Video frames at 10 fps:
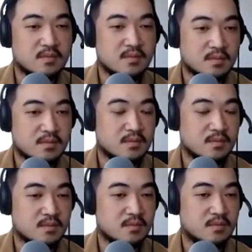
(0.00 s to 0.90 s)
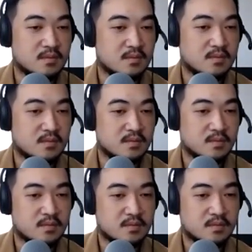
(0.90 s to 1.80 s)

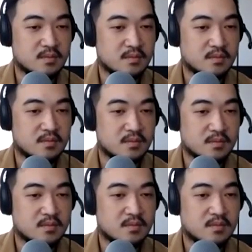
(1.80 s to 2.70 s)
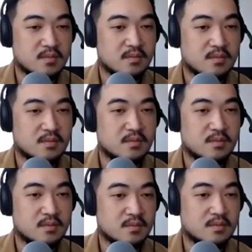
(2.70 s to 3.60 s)

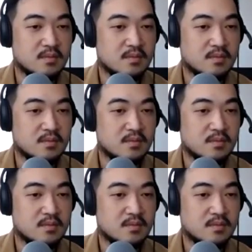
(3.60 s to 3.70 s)
(silent)